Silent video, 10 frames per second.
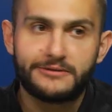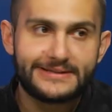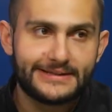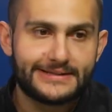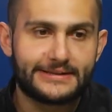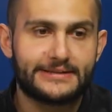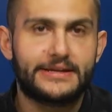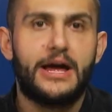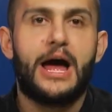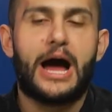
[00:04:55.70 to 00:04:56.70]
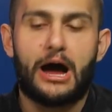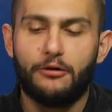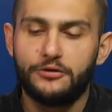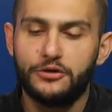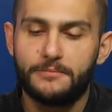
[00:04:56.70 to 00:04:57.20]
resistance.
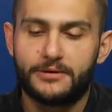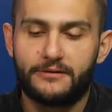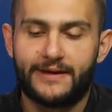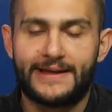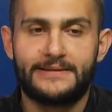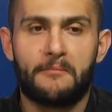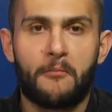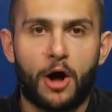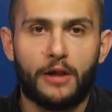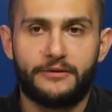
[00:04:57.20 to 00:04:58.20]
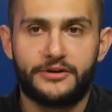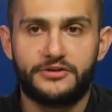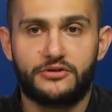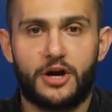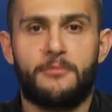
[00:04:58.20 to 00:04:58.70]
How do you prevent malware
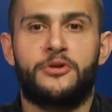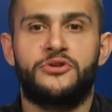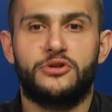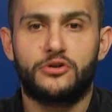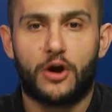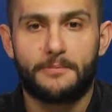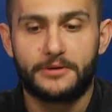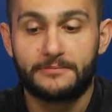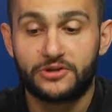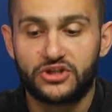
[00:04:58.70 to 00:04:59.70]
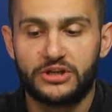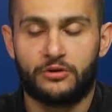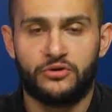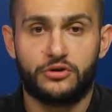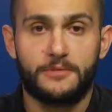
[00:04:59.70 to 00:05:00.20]
to come on your corporate machine,
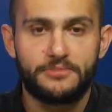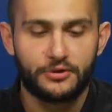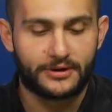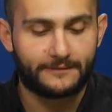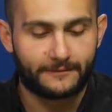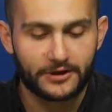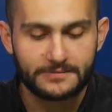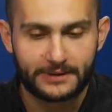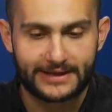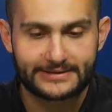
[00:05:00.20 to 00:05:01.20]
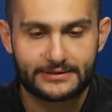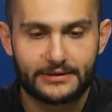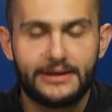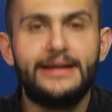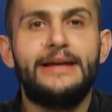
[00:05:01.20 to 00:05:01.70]
on your computer in first place?
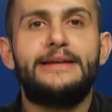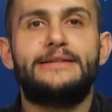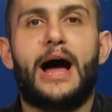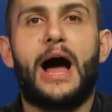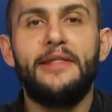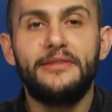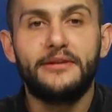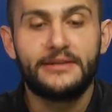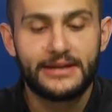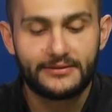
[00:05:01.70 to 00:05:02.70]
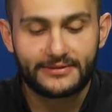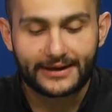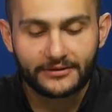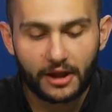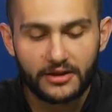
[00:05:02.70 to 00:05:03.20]
The underneath
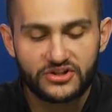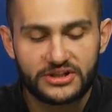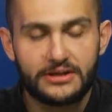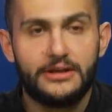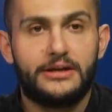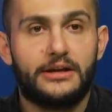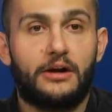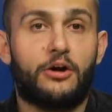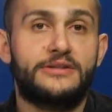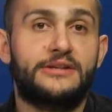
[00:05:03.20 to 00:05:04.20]
technology or